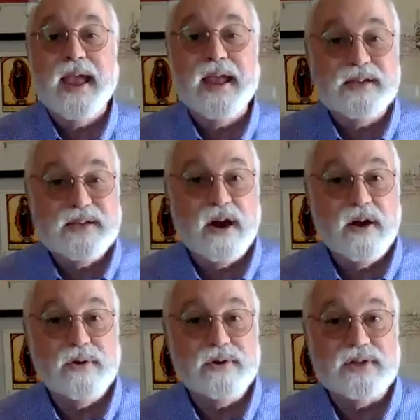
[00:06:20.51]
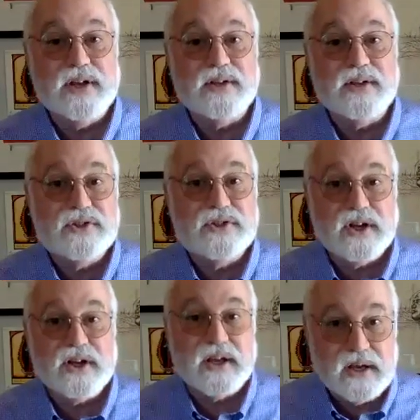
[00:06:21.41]
And Taryn says,
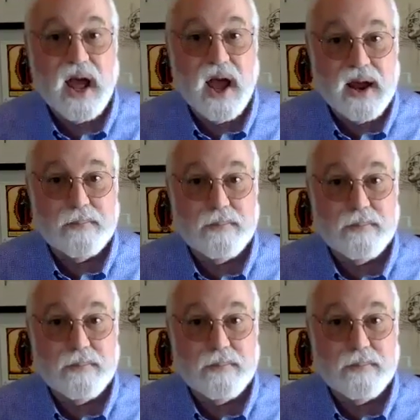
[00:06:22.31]
"Chicken lime."